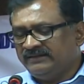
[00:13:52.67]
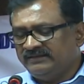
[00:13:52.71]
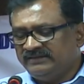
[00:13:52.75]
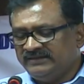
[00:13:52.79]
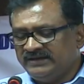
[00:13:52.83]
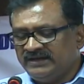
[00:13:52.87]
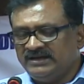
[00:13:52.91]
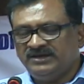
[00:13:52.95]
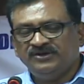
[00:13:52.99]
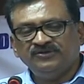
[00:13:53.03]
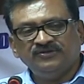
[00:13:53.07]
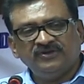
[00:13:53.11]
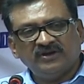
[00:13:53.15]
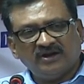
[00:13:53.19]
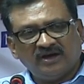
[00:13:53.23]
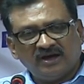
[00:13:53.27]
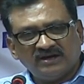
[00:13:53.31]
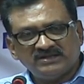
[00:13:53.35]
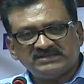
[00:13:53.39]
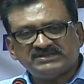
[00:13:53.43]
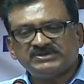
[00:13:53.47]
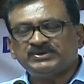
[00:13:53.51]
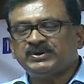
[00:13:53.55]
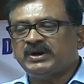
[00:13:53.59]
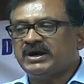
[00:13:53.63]
then you will
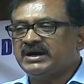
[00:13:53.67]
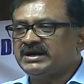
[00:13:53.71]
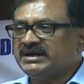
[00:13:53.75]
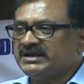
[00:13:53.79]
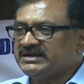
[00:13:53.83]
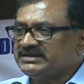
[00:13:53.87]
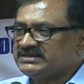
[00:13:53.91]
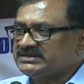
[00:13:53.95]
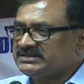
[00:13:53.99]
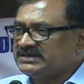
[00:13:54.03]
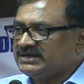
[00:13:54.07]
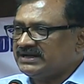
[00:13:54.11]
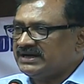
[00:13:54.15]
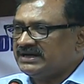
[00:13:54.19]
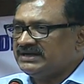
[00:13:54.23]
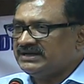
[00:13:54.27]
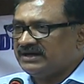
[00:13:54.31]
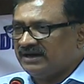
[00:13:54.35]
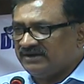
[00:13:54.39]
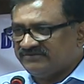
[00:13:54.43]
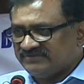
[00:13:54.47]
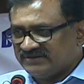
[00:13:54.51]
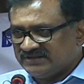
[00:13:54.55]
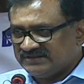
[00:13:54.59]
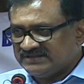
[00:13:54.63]
also understand
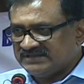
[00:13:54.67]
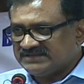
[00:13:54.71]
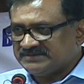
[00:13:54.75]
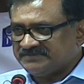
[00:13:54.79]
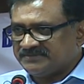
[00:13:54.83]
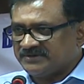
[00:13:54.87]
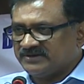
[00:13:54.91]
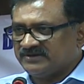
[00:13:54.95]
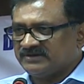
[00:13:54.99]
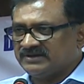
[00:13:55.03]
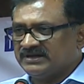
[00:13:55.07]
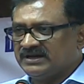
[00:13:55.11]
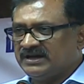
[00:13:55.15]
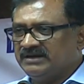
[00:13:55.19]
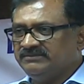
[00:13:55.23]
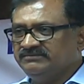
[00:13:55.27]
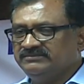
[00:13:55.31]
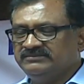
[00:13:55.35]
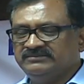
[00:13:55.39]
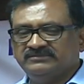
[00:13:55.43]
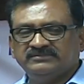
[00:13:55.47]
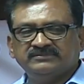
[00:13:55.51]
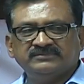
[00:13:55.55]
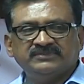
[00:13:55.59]
after this program